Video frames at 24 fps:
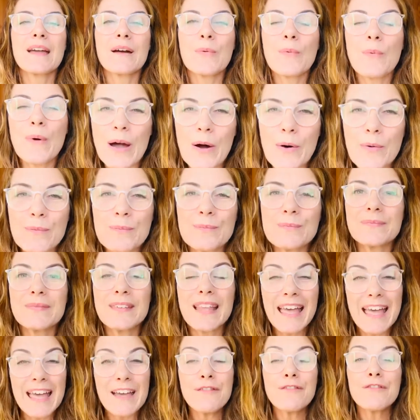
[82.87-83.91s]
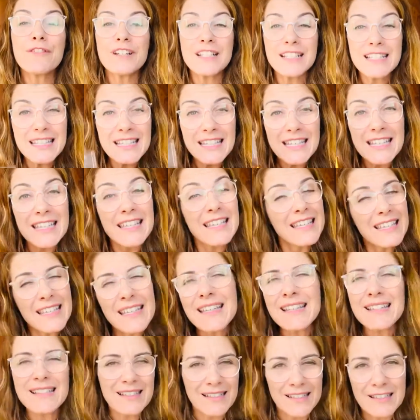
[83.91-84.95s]
Well, every
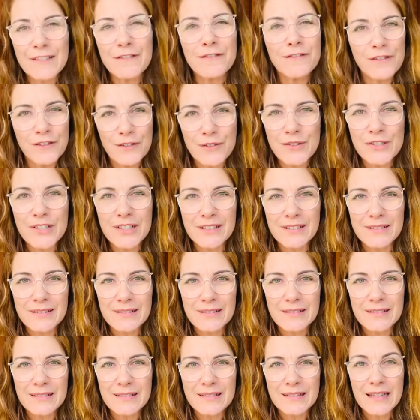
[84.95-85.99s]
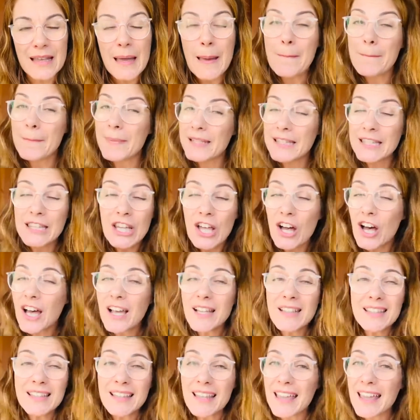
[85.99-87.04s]
tea is an infusion, but
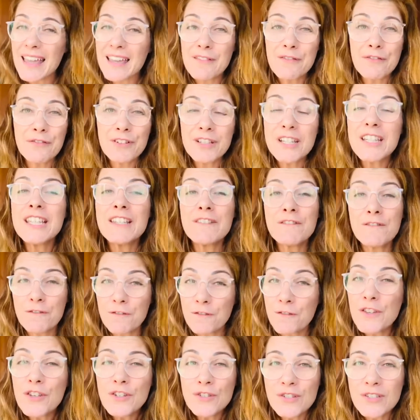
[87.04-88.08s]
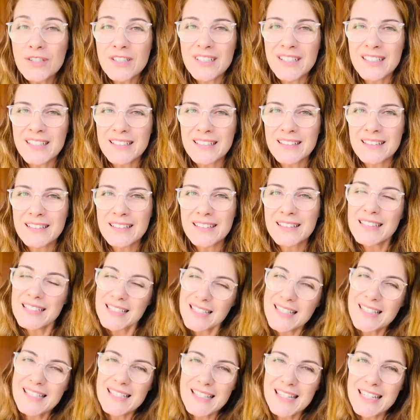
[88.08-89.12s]
not every infusion
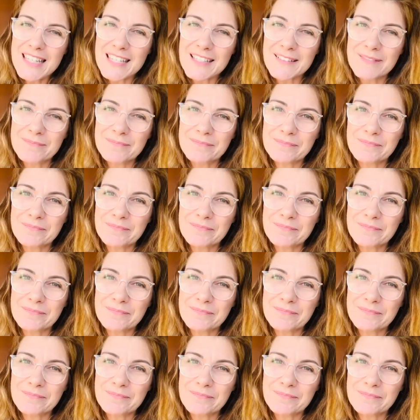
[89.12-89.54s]
is tea.